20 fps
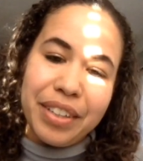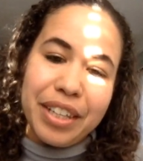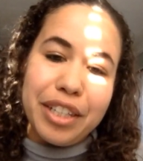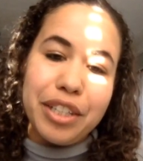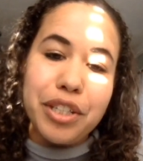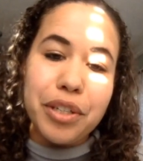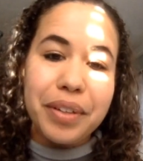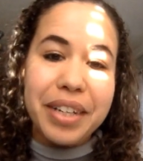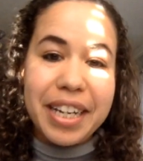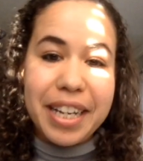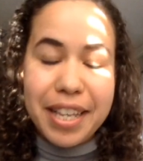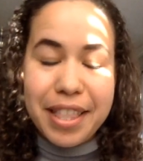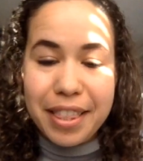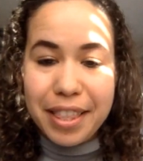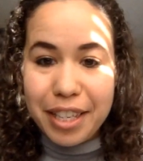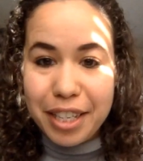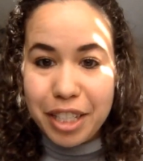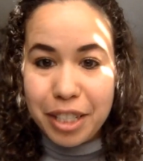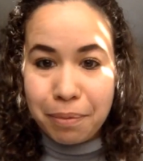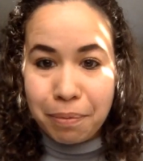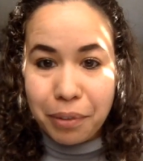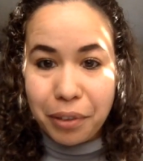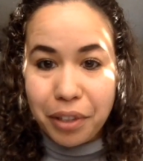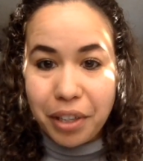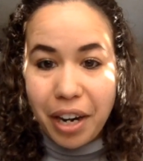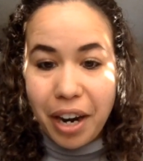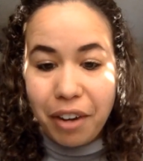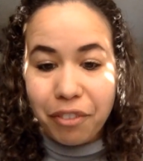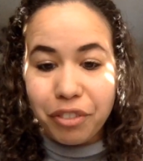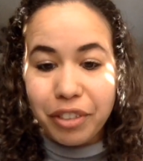And so in this
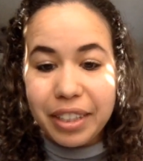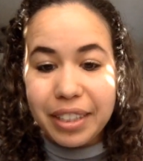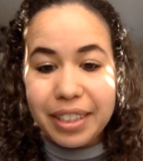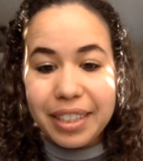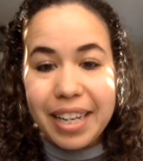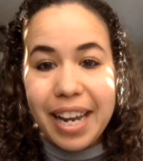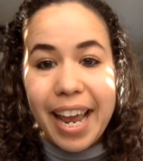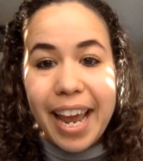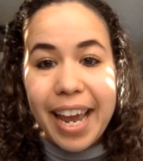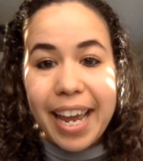book, I've written